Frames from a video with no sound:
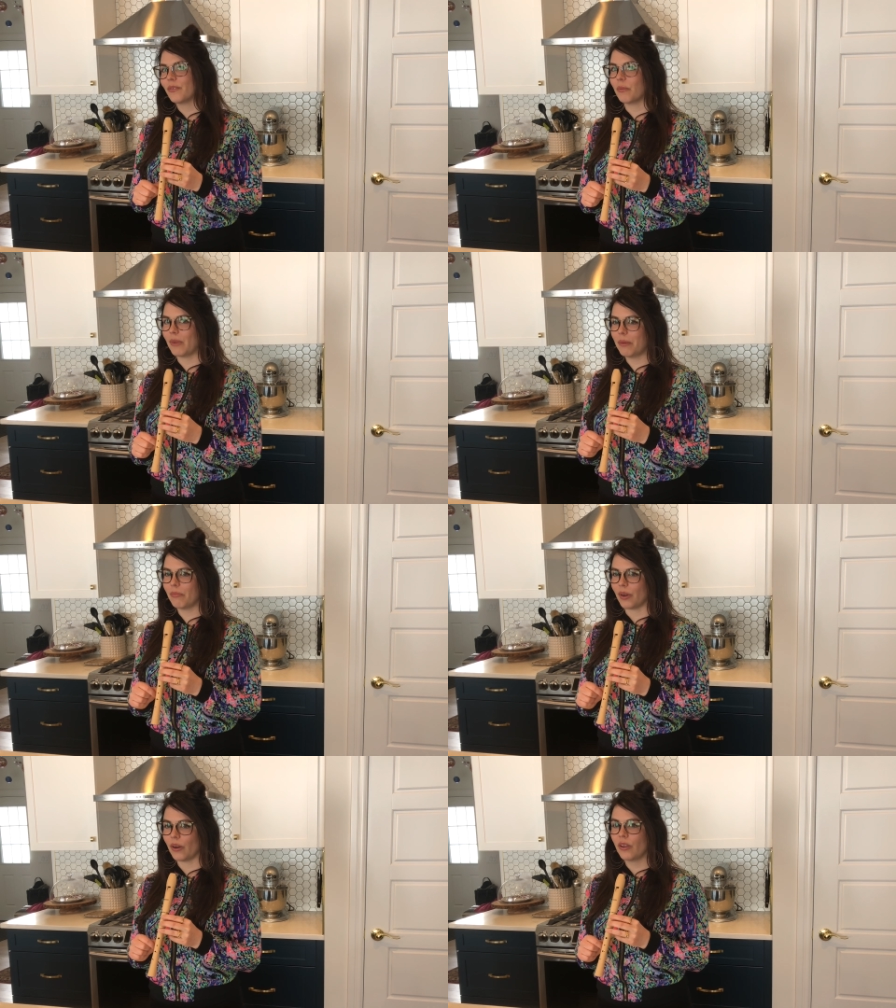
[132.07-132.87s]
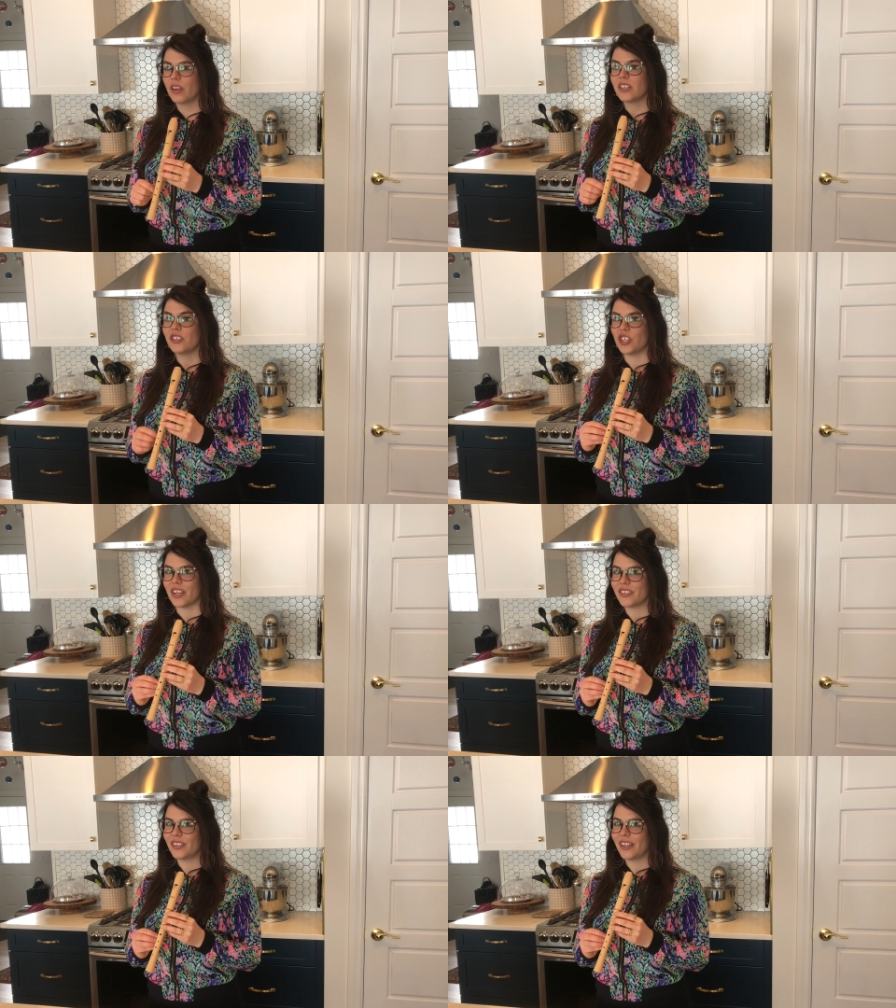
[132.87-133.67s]
Remember,
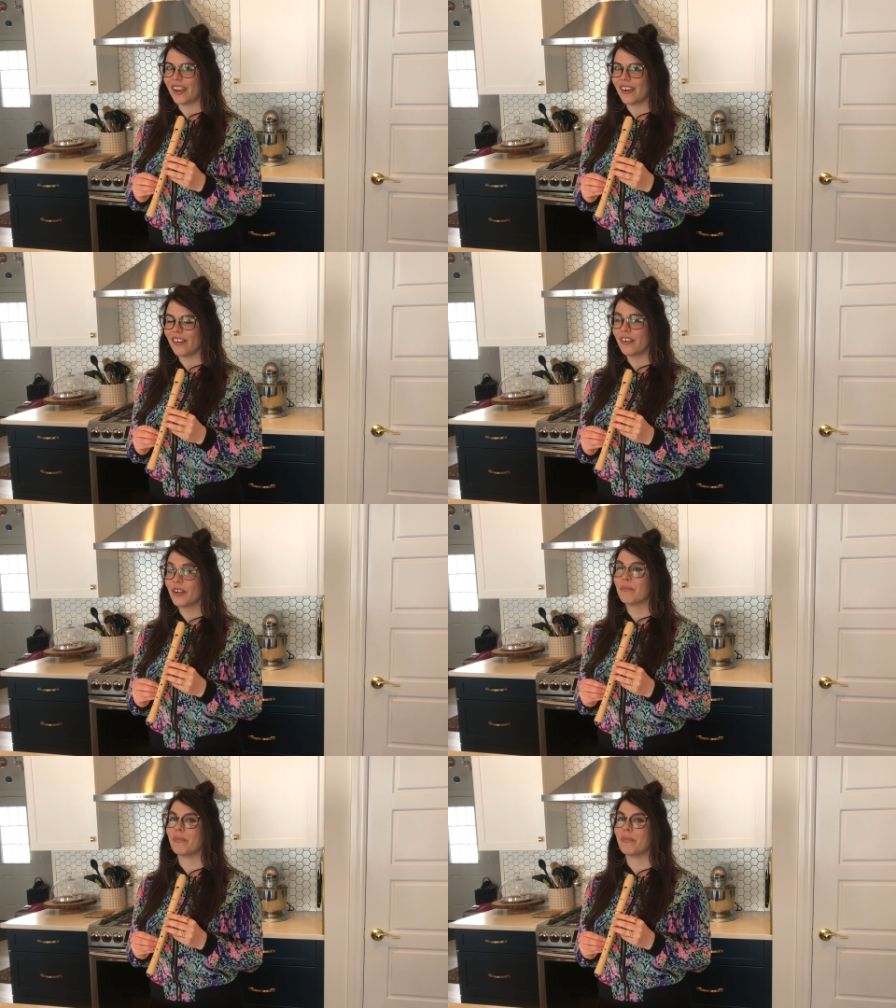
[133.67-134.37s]
gentle air